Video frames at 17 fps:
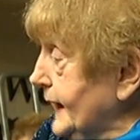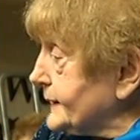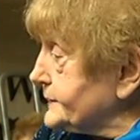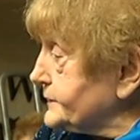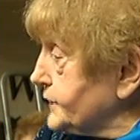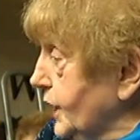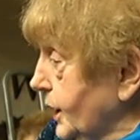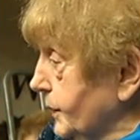
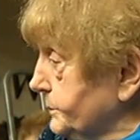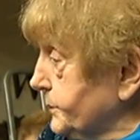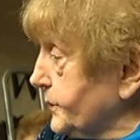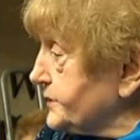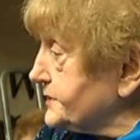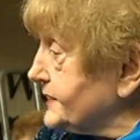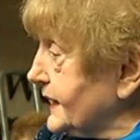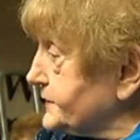end up
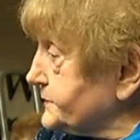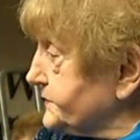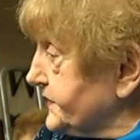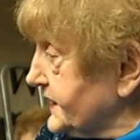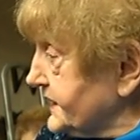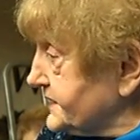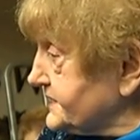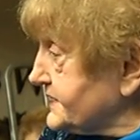on that
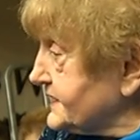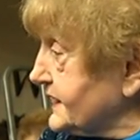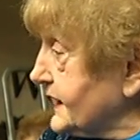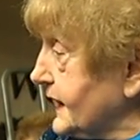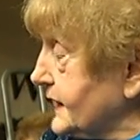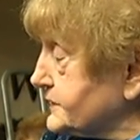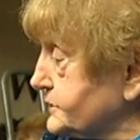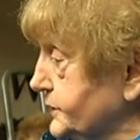filthy
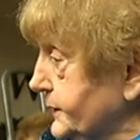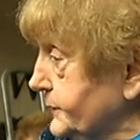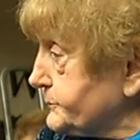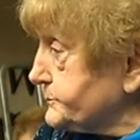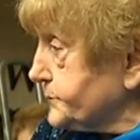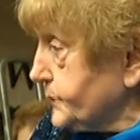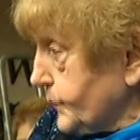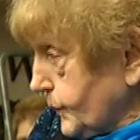
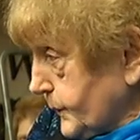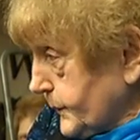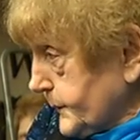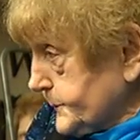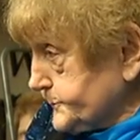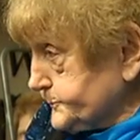latrine floor.